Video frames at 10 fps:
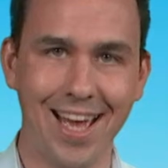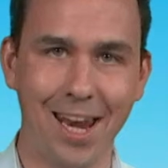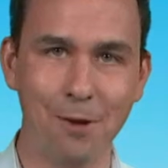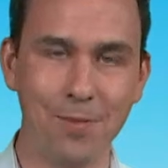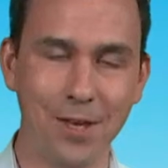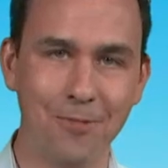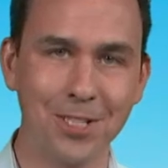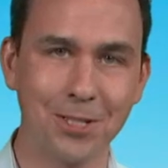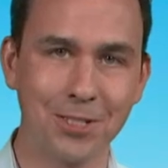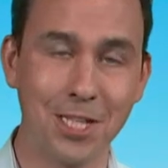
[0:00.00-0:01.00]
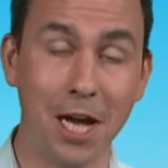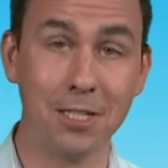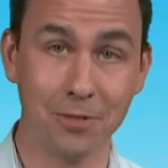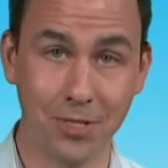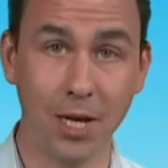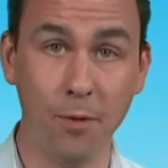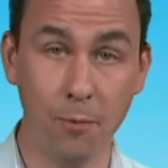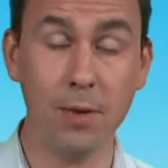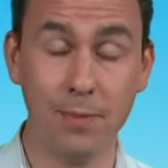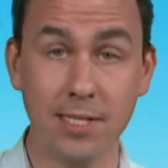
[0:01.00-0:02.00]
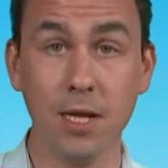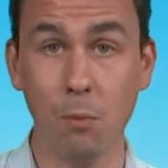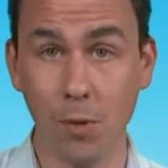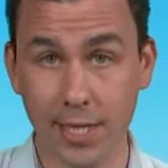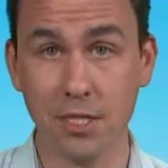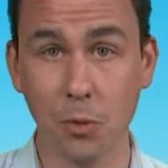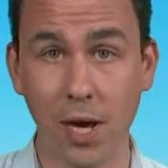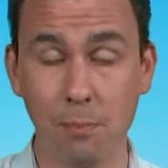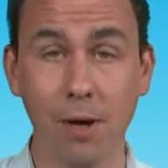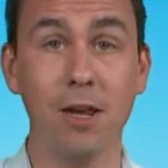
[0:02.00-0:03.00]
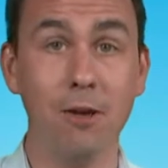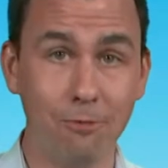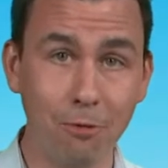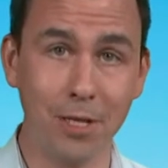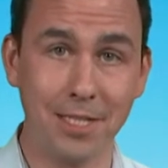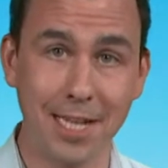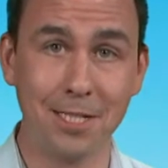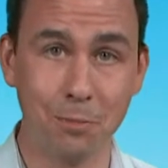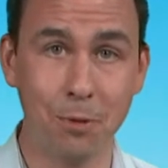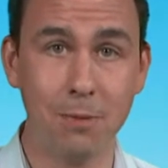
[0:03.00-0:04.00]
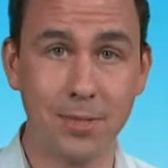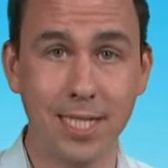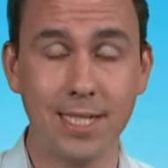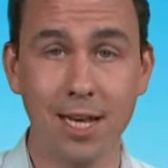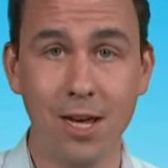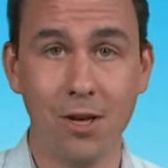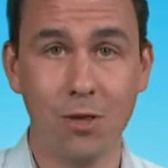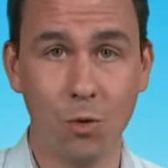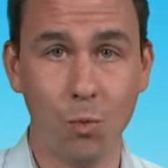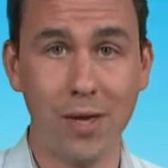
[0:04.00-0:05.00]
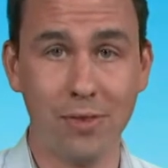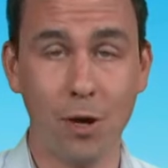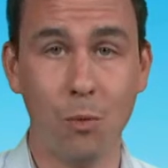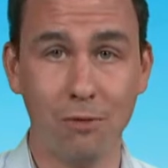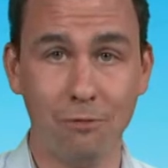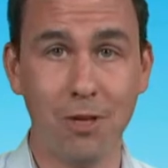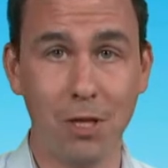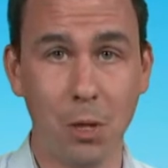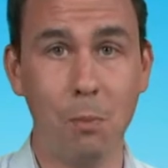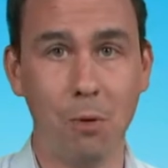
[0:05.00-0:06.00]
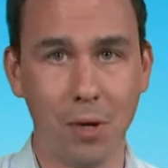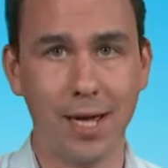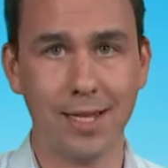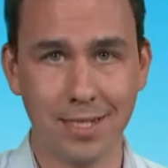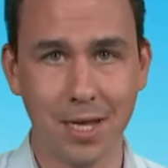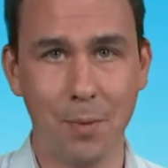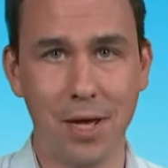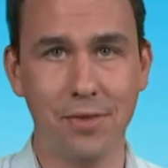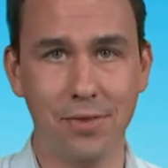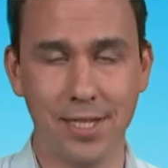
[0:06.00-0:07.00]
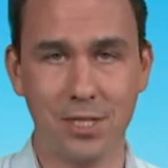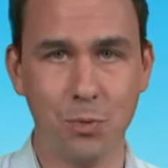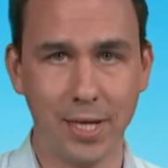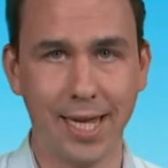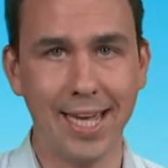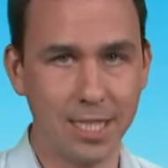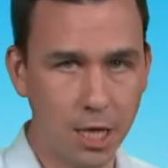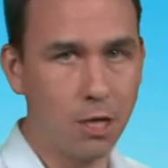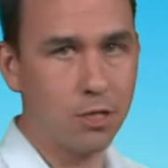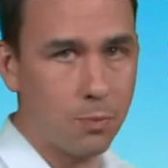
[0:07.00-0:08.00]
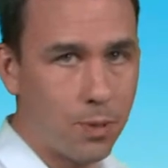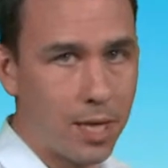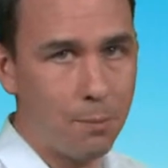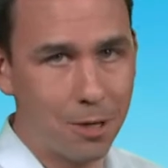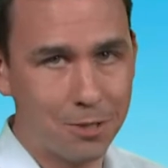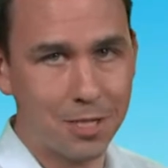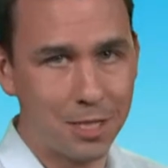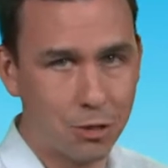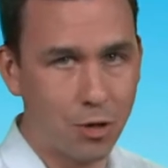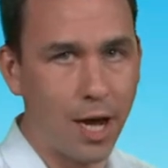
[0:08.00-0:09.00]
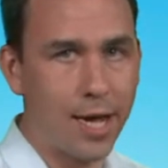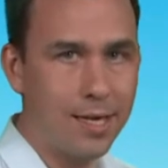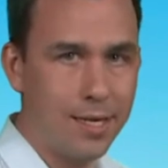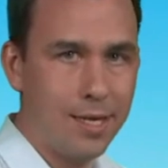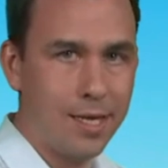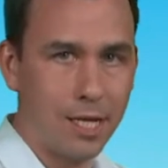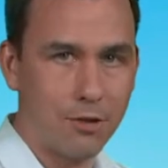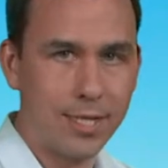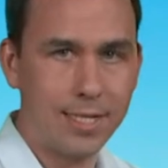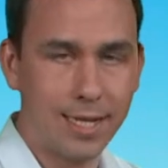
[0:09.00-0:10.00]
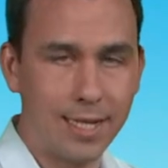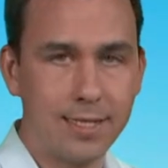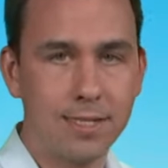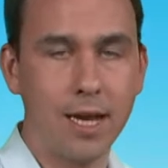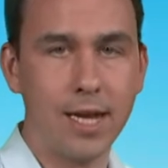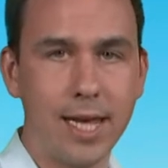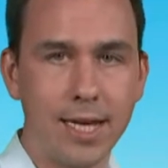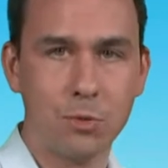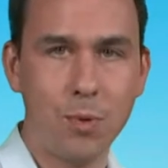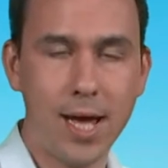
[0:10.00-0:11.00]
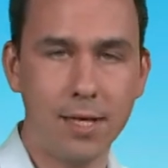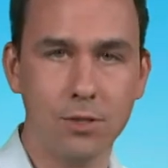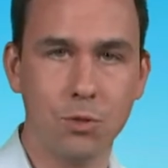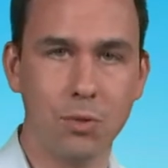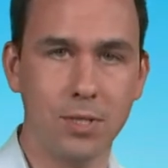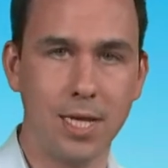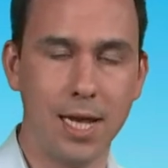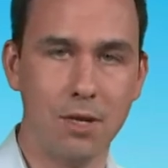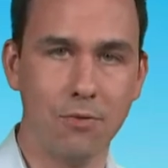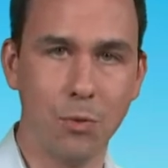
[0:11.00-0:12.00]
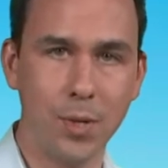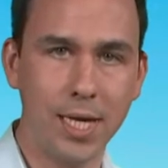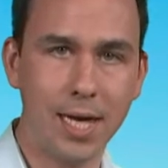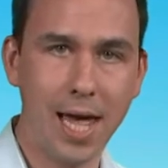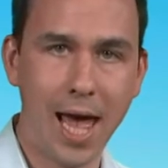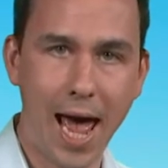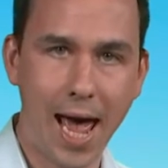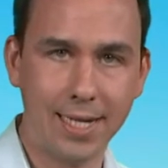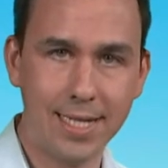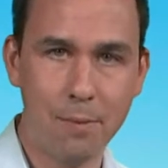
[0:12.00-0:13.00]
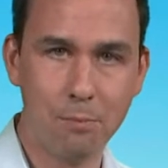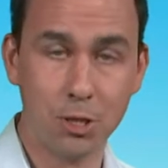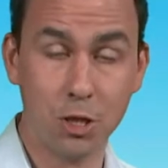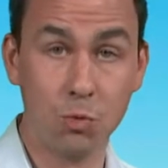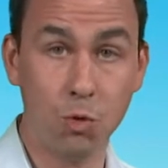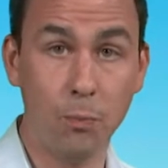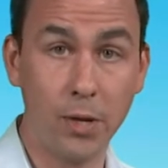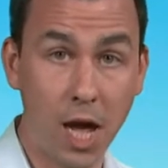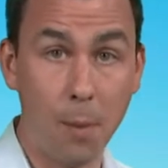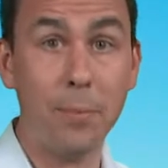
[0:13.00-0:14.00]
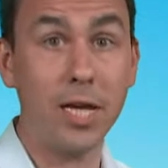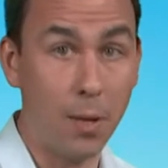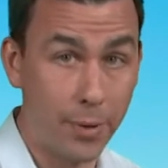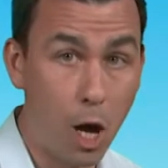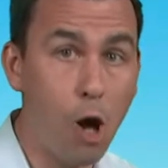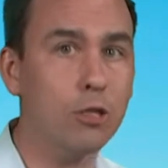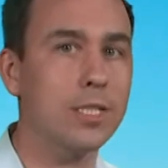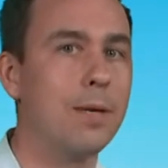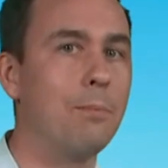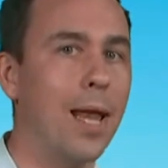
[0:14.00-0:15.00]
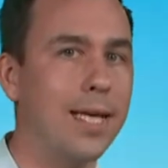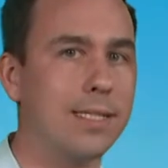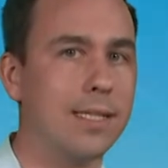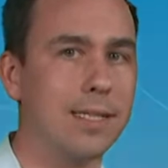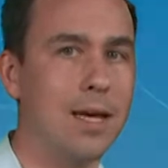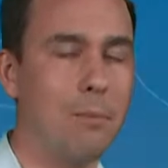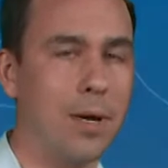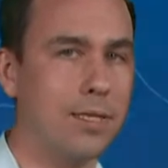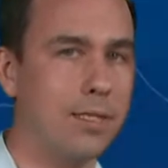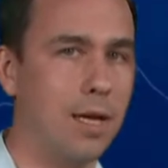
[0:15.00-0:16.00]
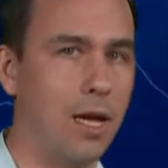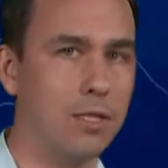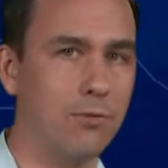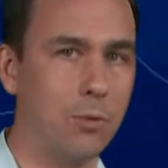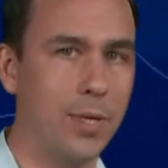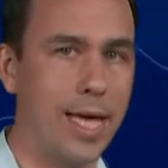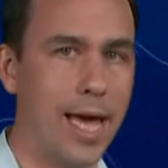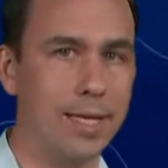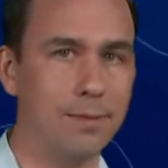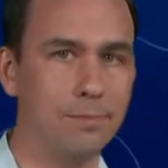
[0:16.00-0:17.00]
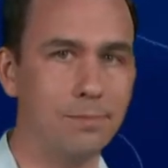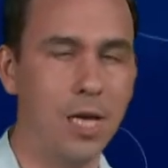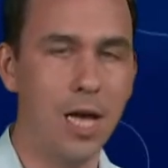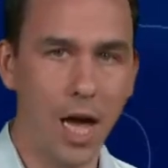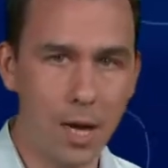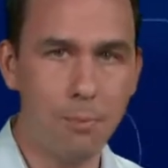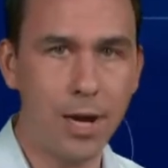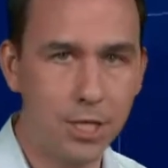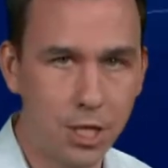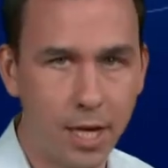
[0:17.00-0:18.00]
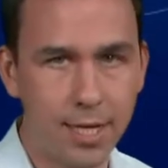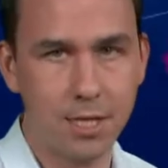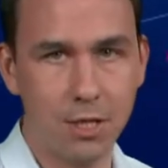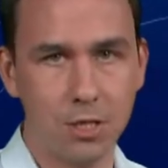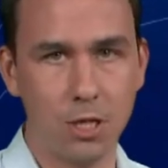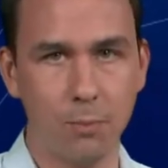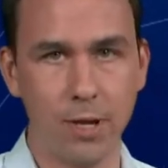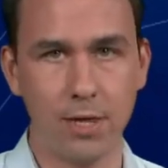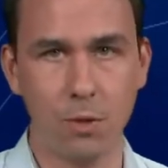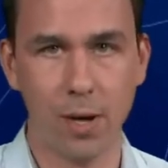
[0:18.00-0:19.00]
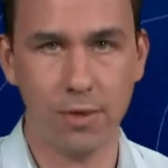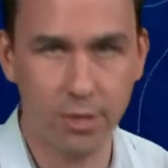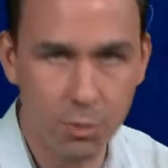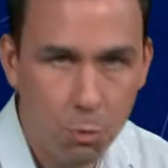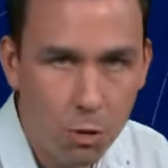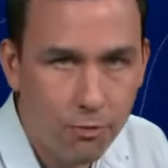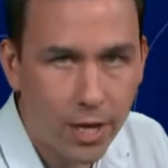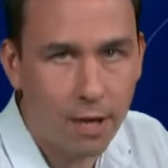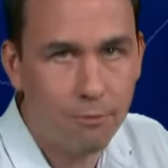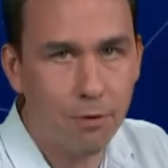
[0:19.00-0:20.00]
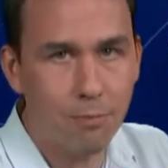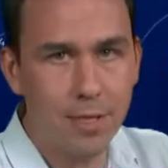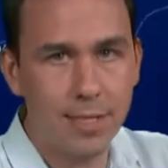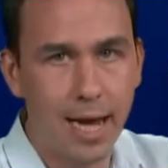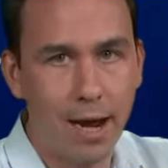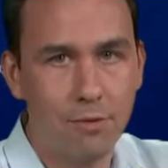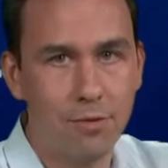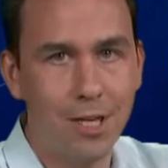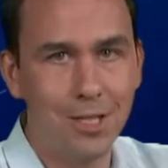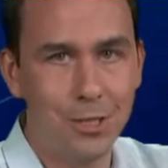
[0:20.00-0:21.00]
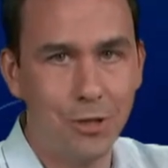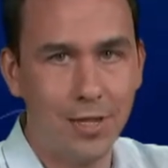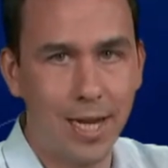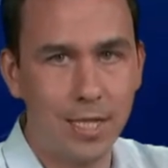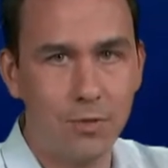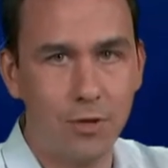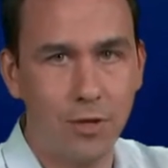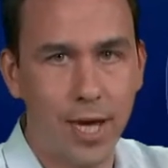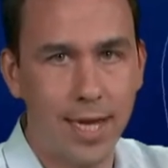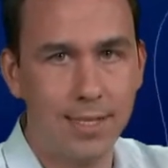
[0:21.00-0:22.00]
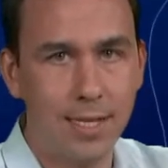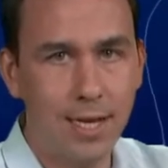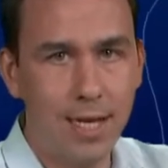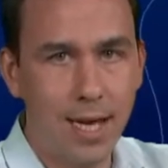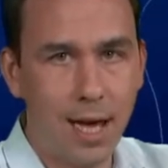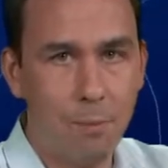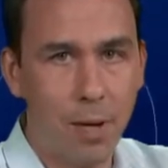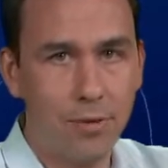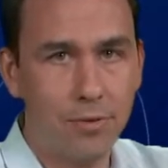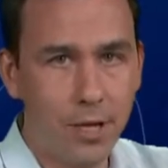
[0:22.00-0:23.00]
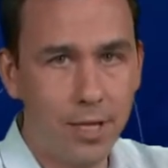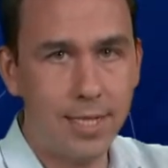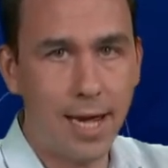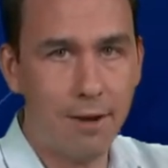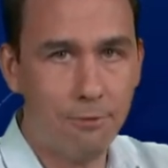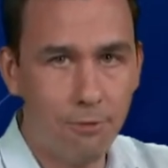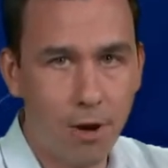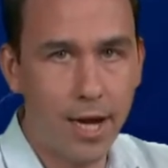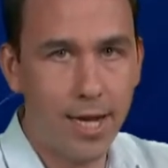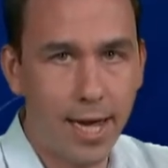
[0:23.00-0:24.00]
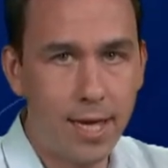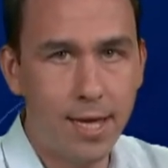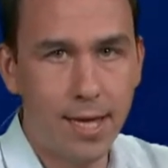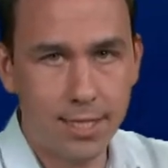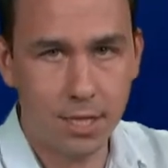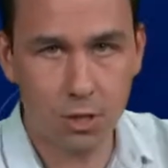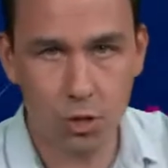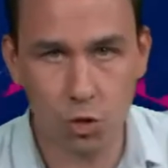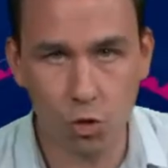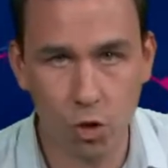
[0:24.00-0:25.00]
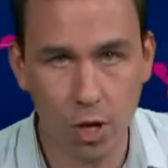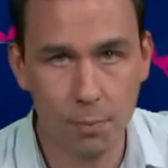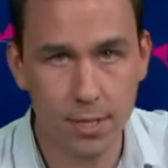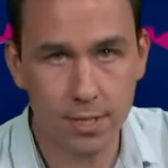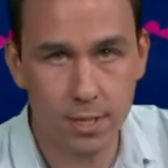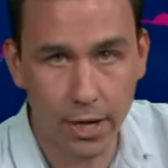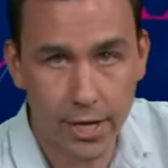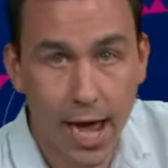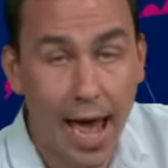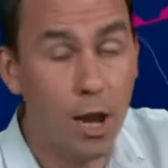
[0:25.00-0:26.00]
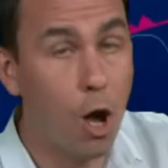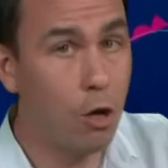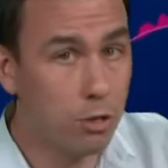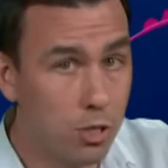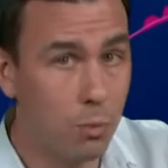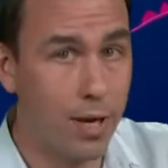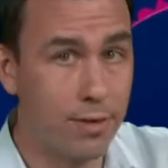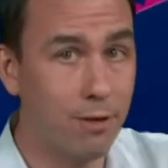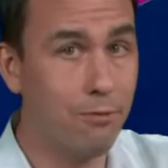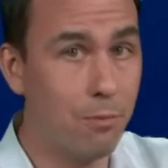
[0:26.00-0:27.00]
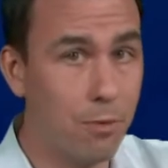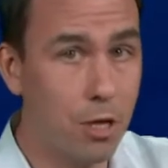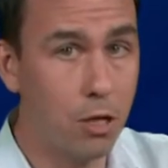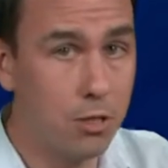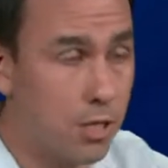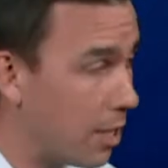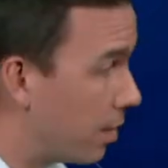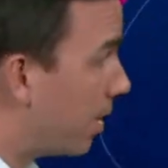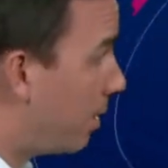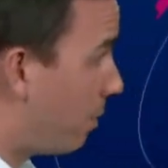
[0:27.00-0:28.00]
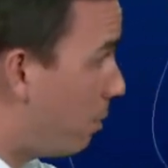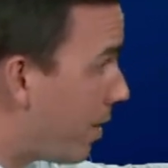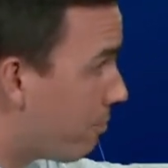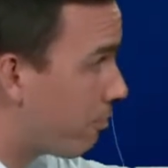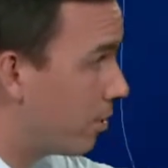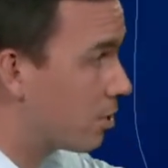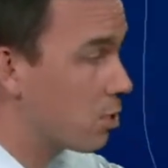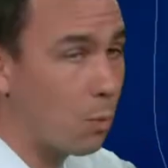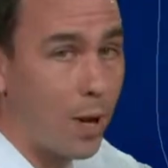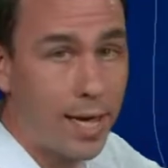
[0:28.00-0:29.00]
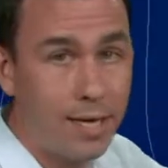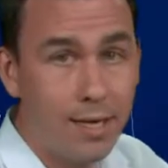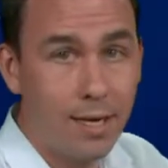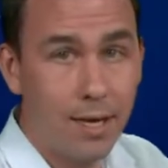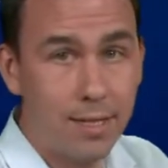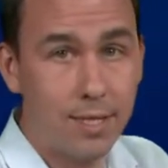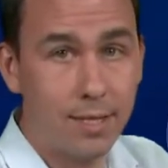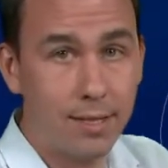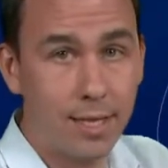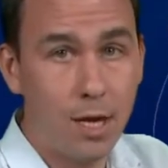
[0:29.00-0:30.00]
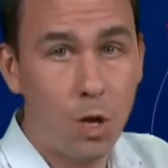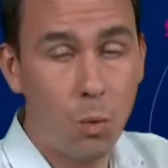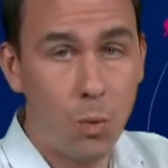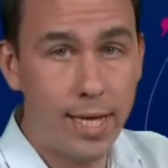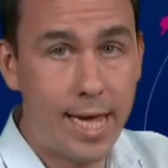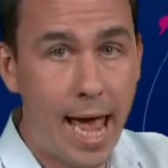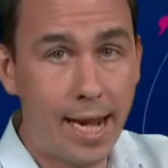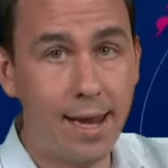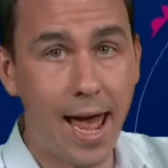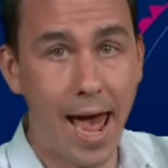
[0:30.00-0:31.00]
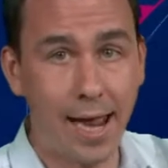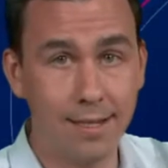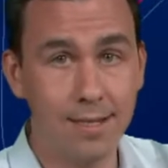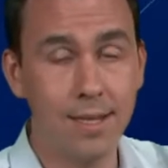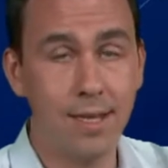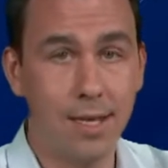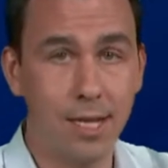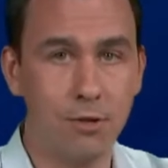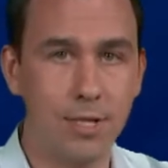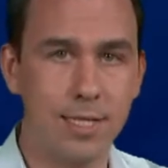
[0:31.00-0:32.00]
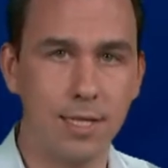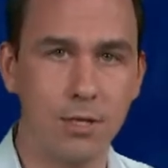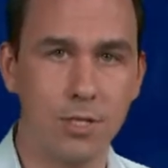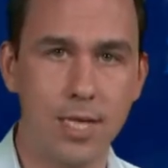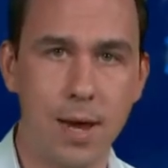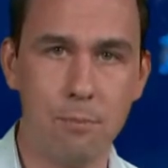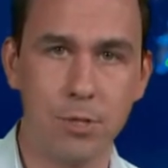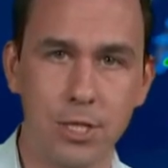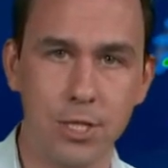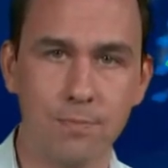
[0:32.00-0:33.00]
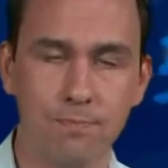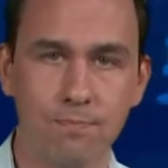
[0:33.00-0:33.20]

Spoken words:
Hello. The official start of summer may be some weeks away, but for all intents and purposes, the weather will feel more like summer this week. It's going to be mostly dry, increasingly sunny as well towards the end of the week, and temperatures warming up, becoming hot in places by the start of the weekend. High pressure is going to dominate the weather. It's moving up from the south during the next few days, and by Thursday and Friday, it's going to draw up sunnier and hotter weather from the continent, keeping weather fronts away until the weekend and increasing those temperatures.